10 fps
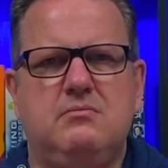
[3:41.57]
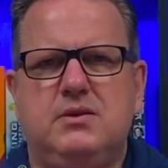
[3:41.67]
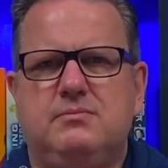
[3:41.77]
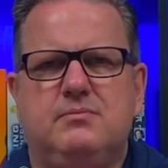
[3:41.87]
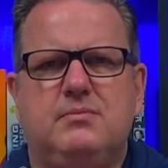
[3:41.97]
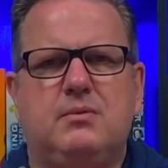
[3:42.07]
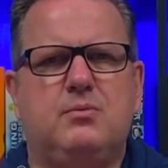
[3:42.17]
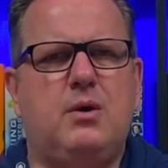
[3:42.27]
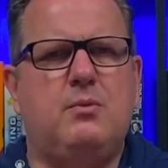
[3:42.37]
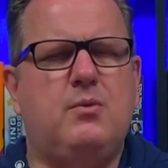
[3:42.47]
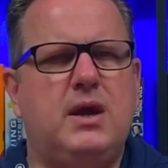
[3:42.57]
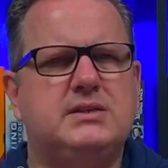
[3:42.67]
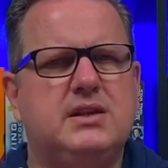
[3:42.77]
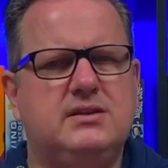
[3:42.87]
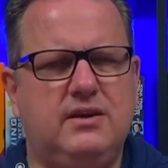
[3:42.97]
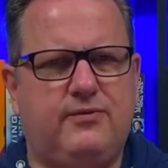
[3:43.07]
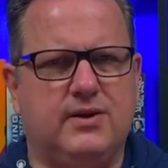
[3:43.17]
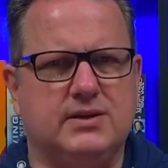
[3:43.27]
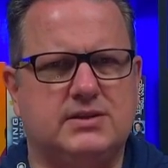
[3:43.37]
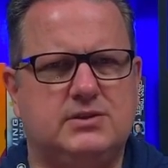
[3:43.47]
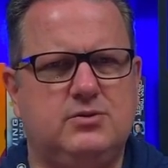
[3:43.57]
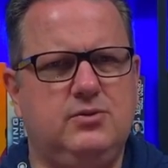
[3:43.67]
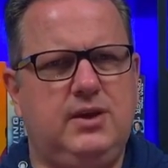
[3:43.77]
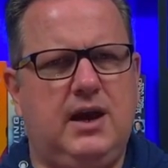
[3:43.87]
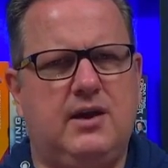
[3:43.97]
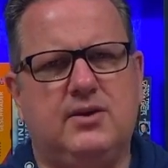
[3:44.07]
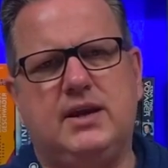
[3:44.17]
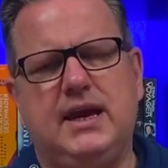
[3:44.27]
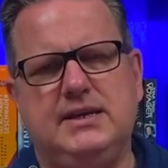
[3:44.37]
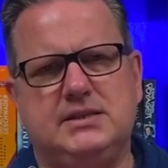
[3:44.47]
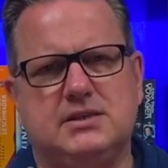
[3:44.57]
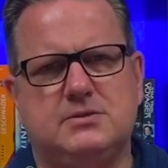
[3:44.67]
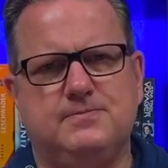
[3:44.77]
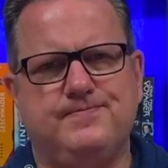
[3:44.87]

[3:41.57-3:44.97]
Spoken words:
But where's the difference to the other cases?